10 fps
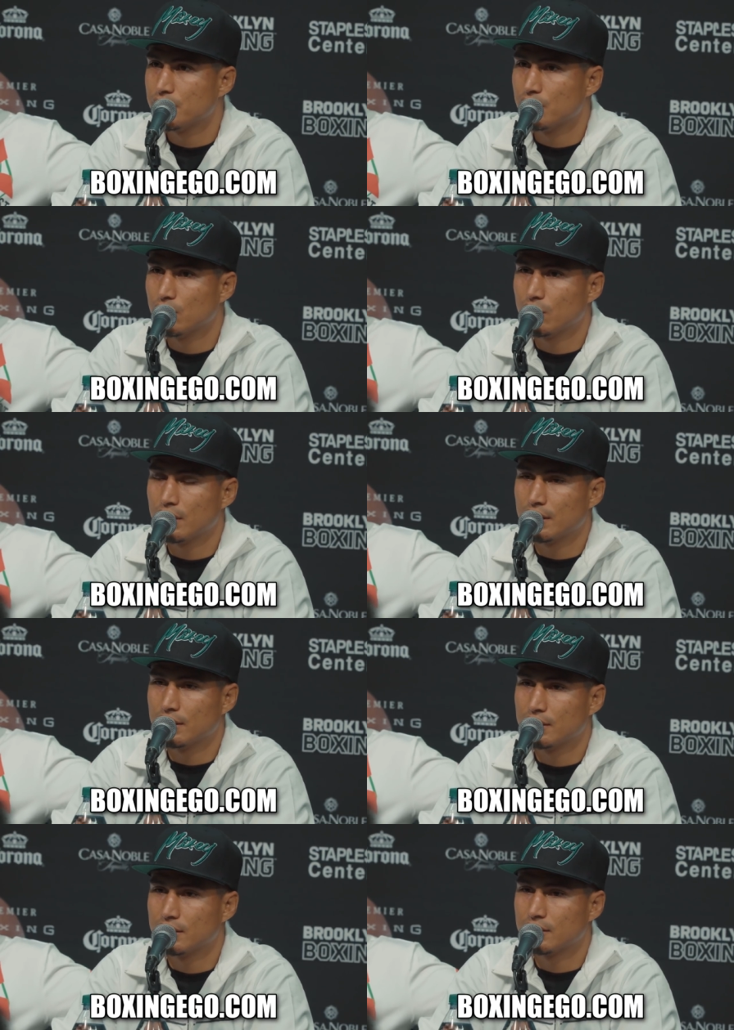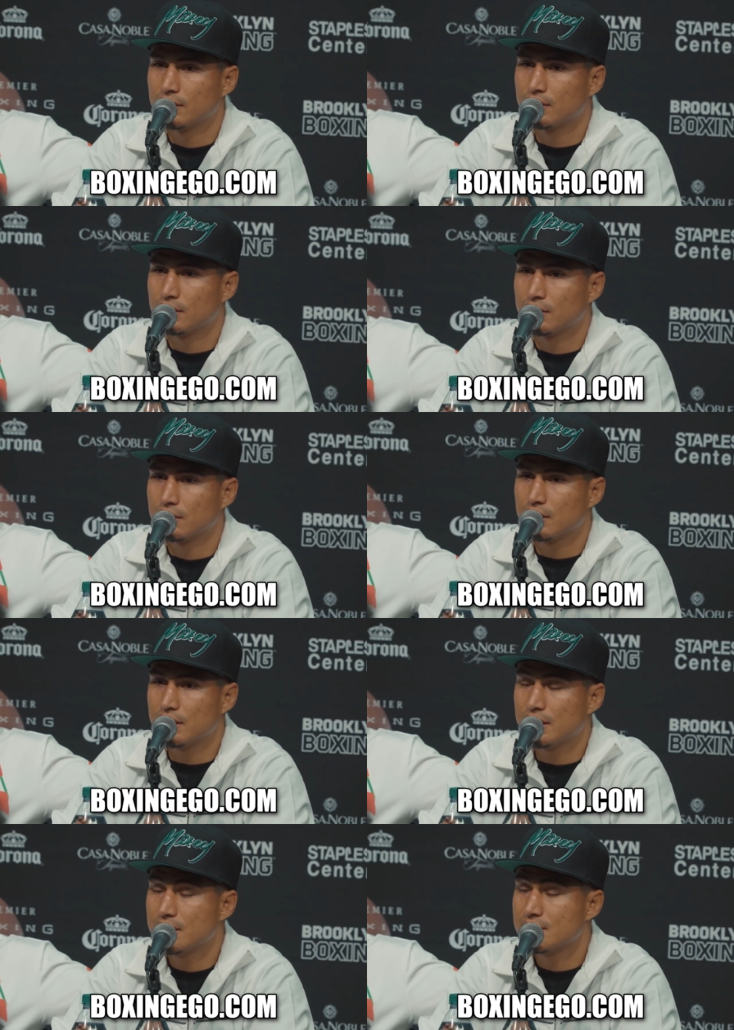you know, and
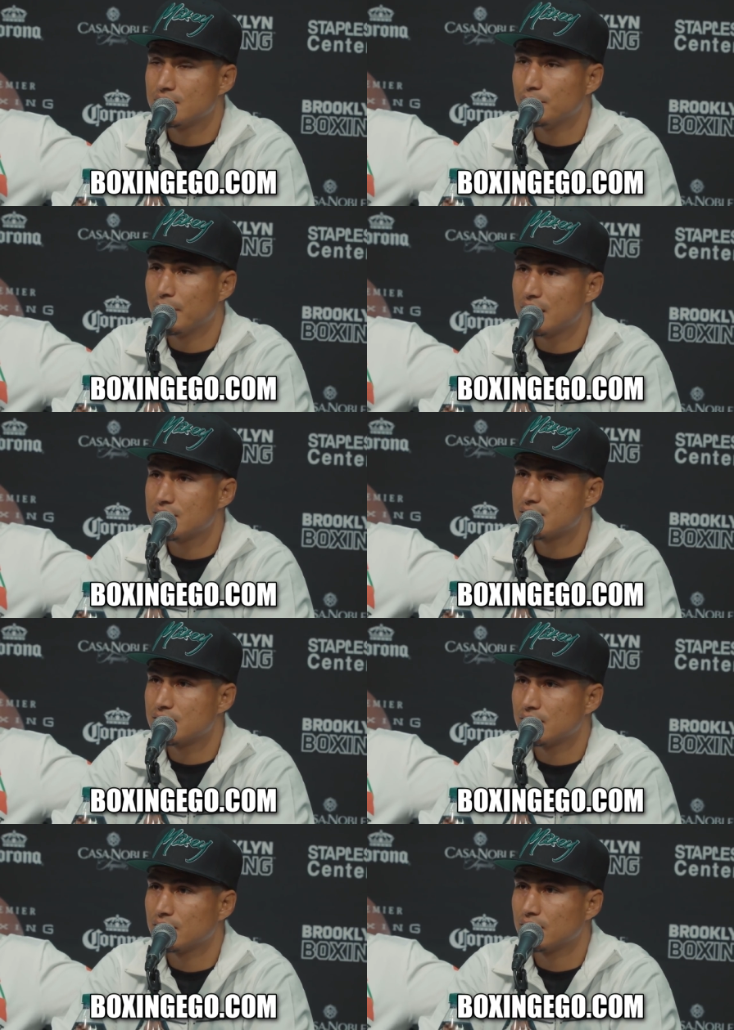he is the best.